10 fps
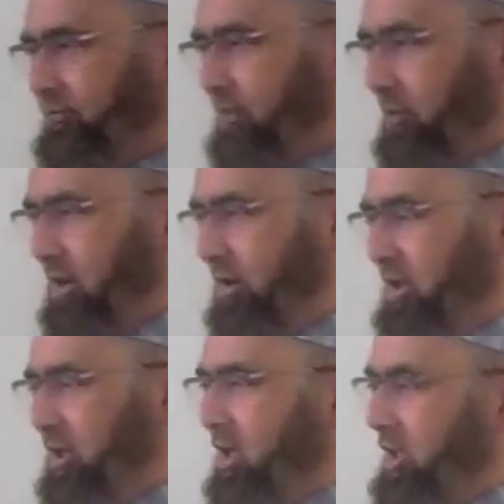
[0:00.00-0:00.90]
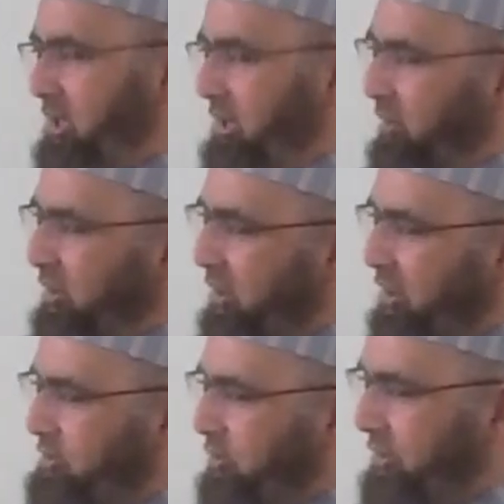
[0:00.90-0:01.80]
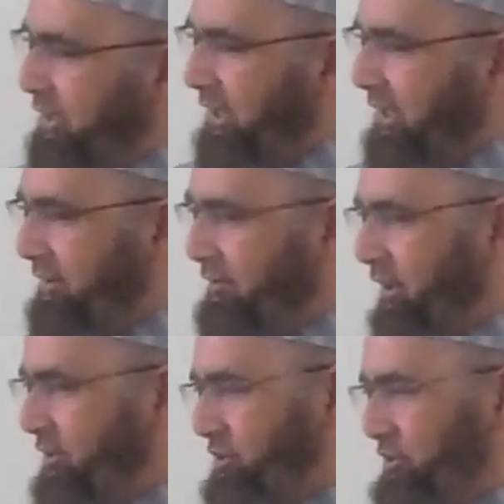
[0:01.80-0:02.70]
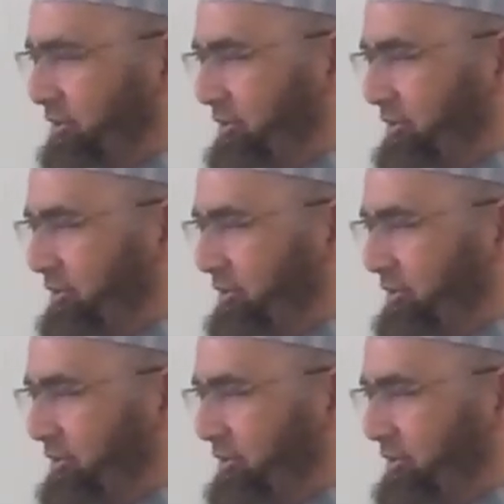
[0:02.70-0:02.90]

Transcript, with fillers: right? He was also digging trench.